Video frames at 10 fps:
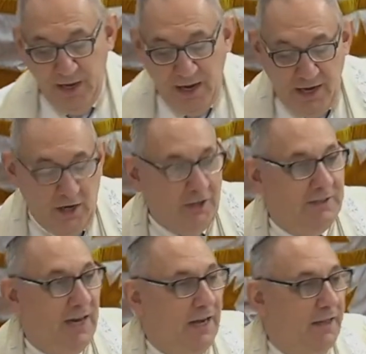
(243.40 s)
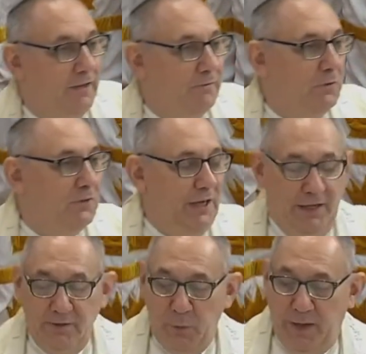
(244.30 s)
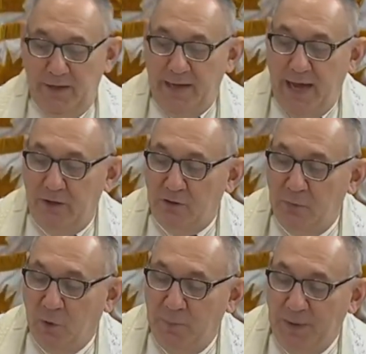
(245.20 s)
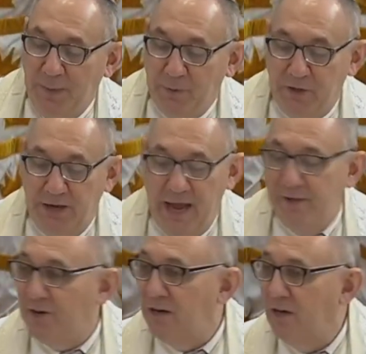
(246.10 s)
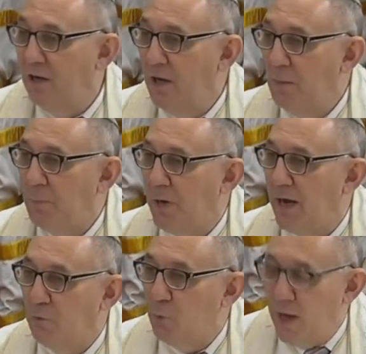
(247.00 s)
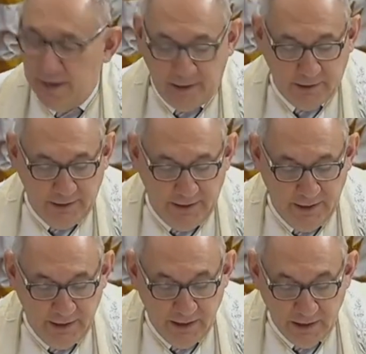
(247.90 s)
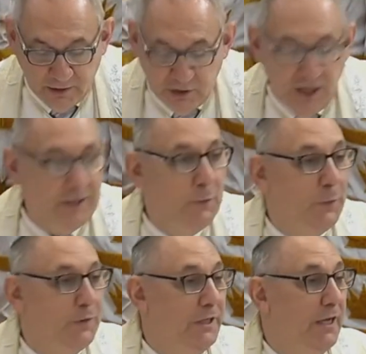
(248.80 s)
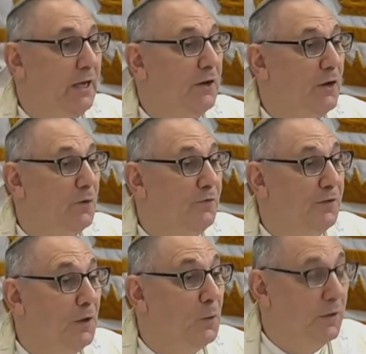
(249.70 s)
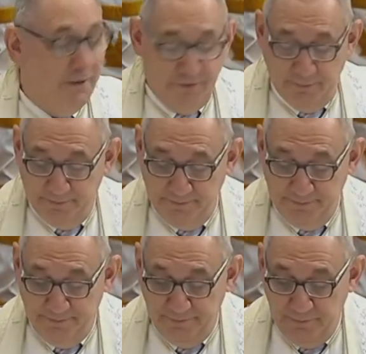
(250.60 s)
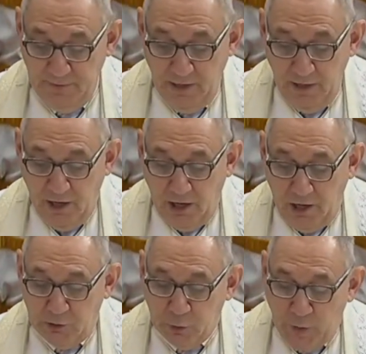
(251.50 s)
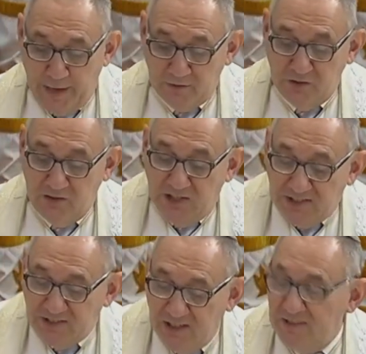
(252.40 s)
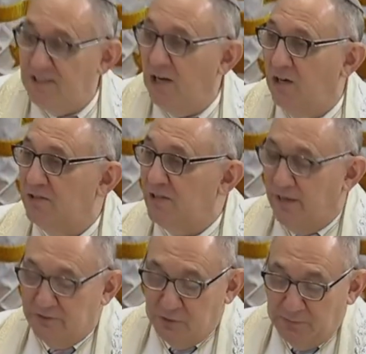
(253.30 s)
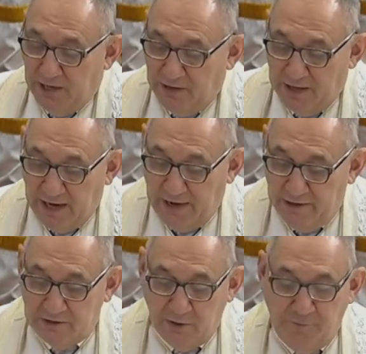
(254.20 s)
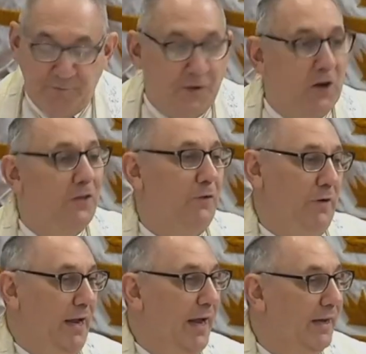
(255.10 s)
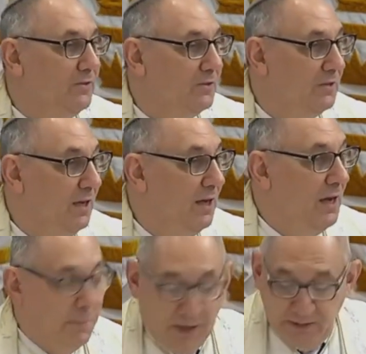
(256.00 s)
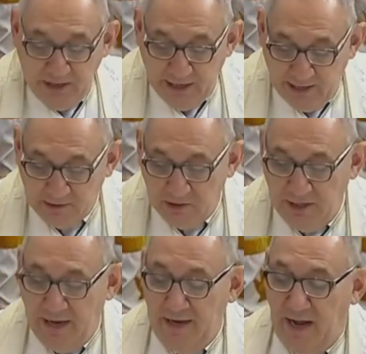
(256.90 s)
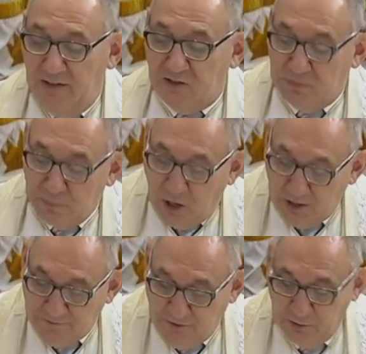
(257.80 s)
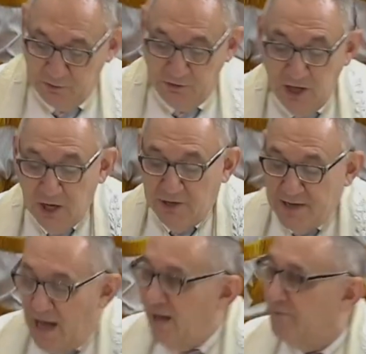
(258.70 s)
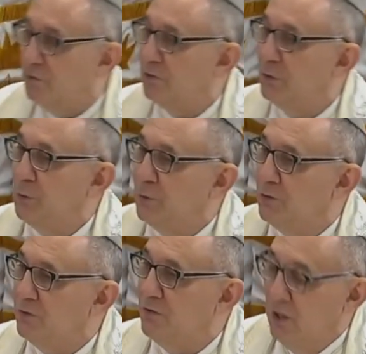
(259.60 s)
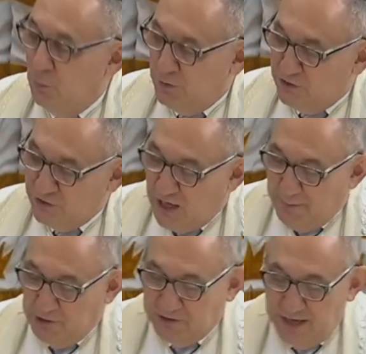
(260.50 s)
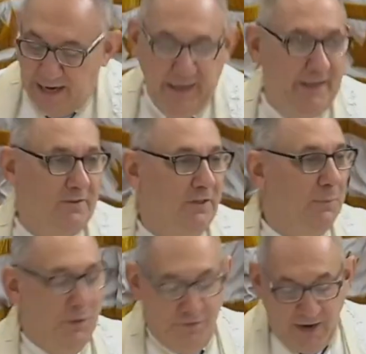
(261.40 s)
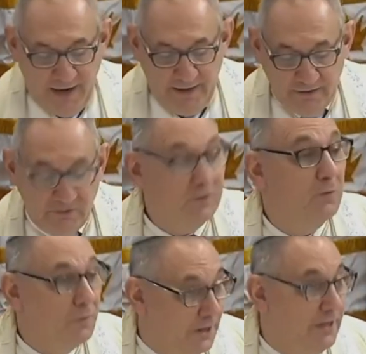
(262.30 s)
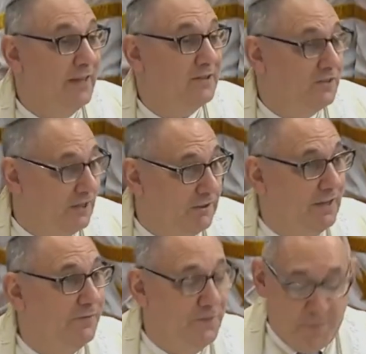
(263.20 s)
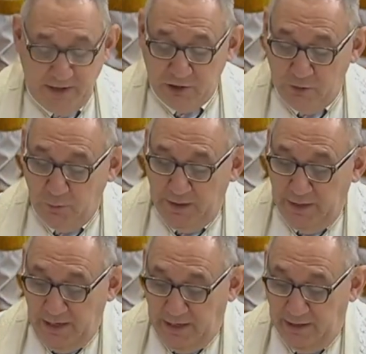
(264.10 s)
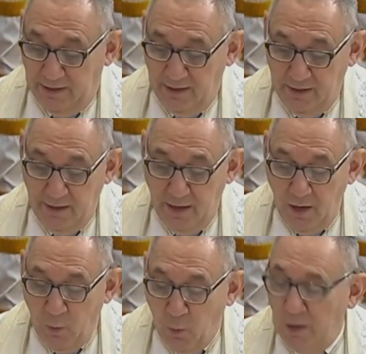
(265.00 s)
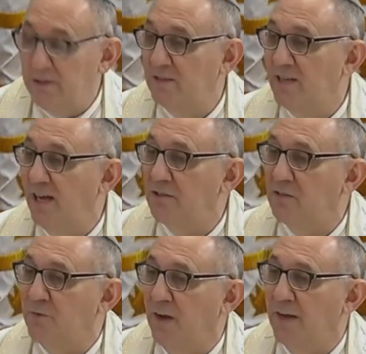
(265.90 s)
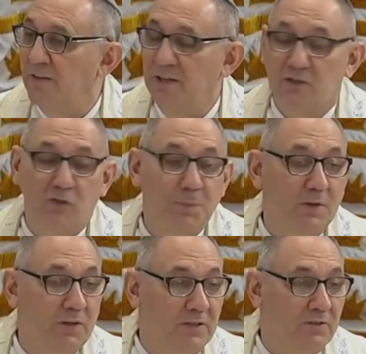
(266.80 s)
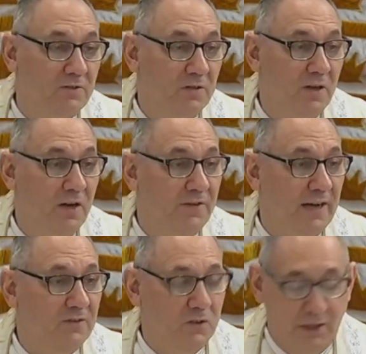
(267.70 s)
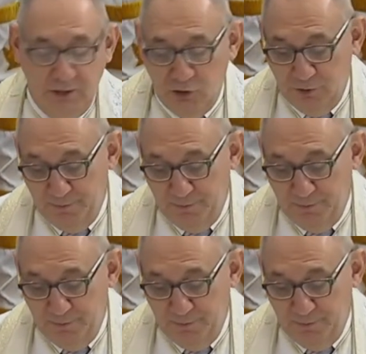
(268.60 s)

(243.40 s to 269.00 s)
In our daily routines, we encounter more people than ever, but ironically, genuinely know fewer of them. Our treks distancing ourselves from derech eretz are further enhanced by the internet and smartphones, novel tools which simultaneously provide us with the necessary information we need while intensifying the experience of isolation.